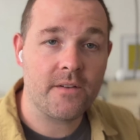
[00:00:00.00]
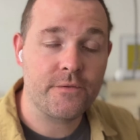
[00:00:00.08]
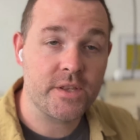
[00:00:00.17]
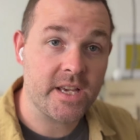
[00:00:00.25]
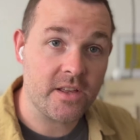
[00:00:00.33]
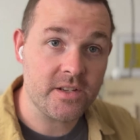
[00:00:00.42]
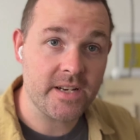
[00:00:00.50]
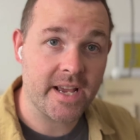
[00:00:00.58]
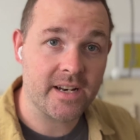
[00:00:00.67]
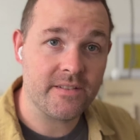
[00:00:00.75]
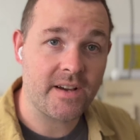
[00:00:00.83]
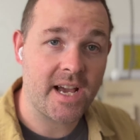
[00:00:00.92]
for the other
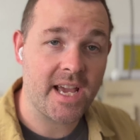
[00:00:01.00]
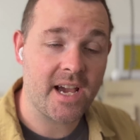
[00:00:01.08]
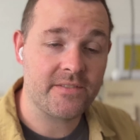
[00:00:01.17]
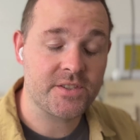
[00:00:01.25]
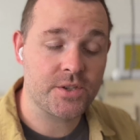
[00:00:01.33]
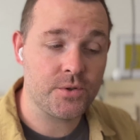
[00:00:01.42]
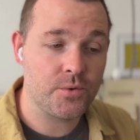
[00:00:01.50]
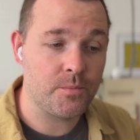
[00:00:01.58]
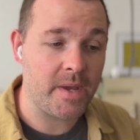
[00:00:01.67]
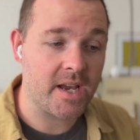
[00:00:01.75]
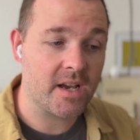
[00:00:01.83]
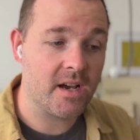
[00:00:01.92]
negative, I have to
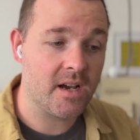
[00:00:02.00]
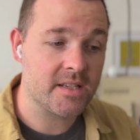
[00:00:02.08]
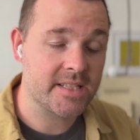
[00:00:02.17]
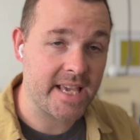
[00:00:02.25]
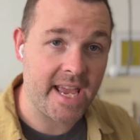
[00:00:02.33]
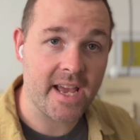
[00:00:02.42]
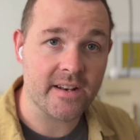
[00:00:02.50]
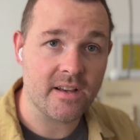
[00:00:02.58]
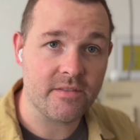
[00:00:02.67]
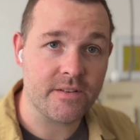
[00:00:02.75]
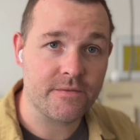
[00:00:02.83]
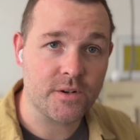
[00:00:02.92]
make a scan
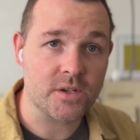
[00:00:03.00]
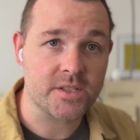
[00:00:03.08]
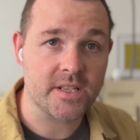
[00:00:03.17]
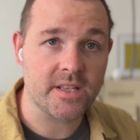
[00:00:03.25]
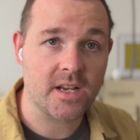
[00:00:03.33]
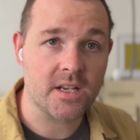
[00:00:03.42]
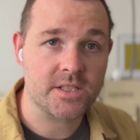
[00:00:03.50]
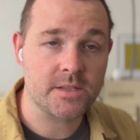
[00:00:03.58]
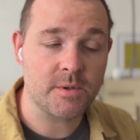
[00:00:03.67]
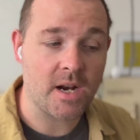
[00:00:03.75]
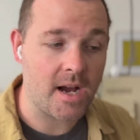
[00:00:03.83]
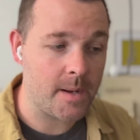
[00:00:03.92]
of it first, and the
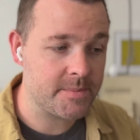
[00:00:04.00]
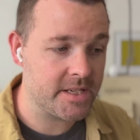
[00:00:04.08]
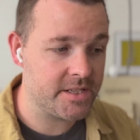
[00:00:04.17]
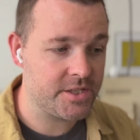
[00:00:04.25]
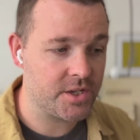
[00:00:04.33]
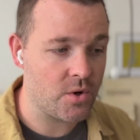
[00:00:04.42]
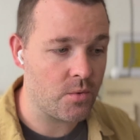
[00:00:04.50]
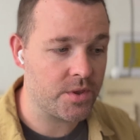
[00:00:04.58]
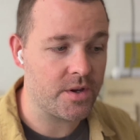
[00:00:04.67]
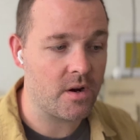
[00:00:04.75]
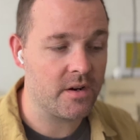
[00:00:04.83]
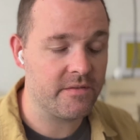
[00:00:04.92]
customer opted to go
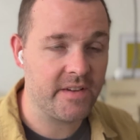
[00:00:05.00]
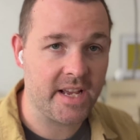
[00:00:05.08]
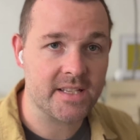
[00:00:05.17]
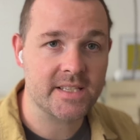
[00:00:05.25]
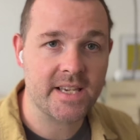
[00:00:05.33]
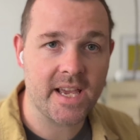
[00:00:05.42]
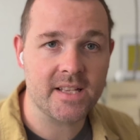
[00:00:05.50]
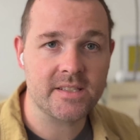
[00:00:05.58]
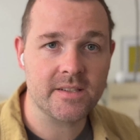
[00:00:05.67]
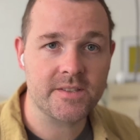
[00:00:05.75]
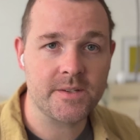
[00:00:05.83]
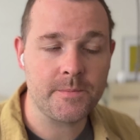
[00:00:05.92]
with our advanced scan
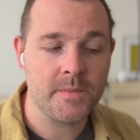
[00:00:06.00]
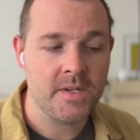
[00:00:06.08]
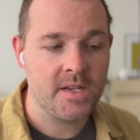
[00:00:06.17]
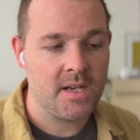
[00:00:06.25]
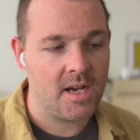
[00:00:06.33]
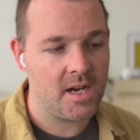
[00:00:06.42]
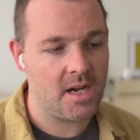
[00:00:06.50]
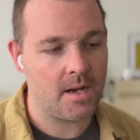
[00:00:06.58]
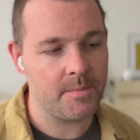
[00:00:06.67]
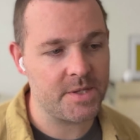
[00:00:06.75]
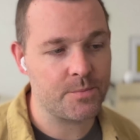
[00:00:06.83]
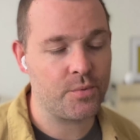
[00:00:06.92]
system.
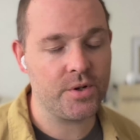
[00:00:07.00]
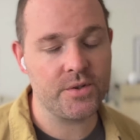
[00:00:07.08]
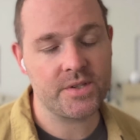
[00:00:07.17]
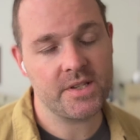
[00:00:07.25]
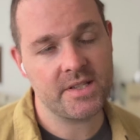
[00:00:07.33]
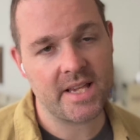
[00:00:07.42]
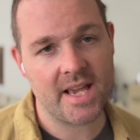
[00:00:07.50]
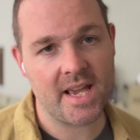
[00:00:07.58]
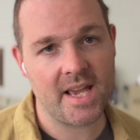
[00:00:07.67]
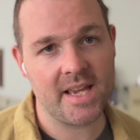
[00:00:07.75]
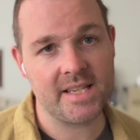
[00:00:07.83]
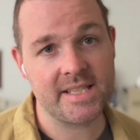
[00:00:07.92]
This produces
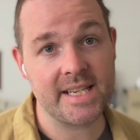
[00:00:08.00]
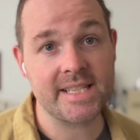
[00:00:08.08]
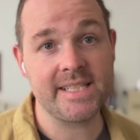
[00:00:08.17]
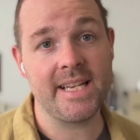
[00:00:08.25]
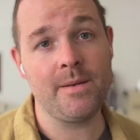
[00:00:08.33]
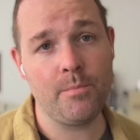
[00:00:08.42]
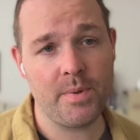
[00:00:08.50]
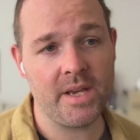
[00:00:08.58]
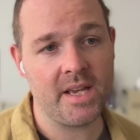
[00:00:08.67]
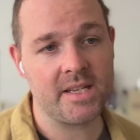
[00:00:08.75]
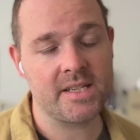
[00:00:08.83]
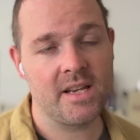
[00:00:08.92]
a
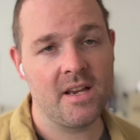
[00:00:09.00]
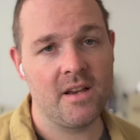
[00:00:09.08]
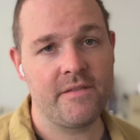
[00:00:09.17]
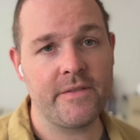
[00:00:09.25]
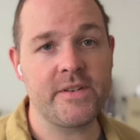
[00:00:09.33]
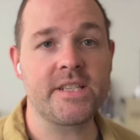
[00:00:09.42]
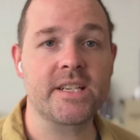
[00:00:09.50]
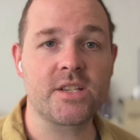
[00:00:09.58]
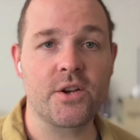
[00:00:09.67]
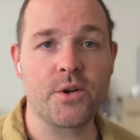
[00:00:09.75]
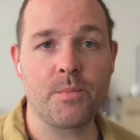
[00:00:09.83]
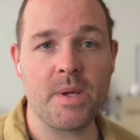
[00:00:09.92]
16-bit
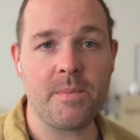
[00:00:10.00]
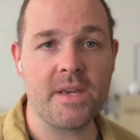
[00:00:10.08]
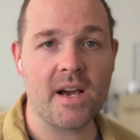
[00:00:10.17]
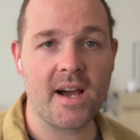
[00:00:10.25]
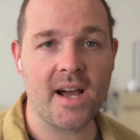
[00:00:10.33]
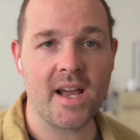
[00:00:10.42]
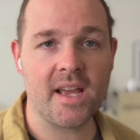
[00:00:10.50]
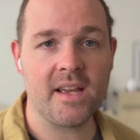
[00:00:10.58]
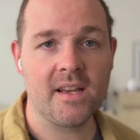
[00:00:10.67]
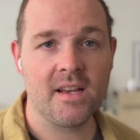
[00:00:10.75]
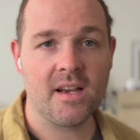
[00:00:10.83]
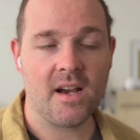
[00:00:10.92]
5600
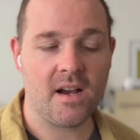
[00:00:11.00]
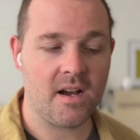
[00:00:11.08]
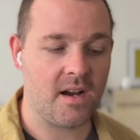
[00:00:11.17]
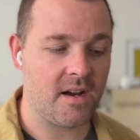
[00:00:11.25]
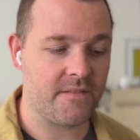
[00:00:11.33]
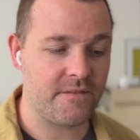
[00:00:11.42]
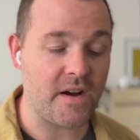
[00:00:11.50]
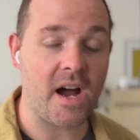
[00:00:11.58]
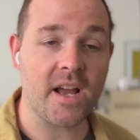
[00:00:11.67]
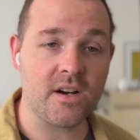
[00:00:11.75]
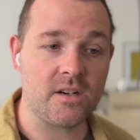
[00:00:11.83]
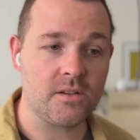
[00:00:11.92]
ppi
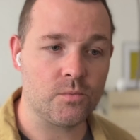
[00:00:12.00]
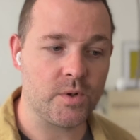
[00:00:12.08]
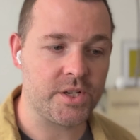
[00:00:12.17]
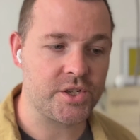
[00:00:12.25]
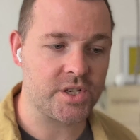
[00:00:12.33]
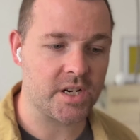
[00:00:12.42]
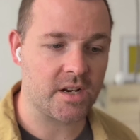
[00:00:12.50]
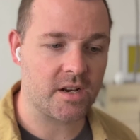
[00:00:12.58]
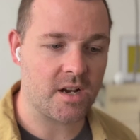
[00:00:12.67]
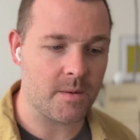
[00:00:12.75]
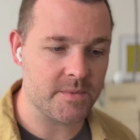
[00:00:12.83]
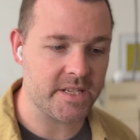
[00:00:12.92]
file, which
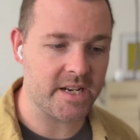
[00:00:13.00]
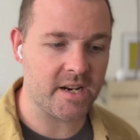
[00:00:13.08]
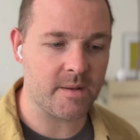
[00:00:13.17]
comes in at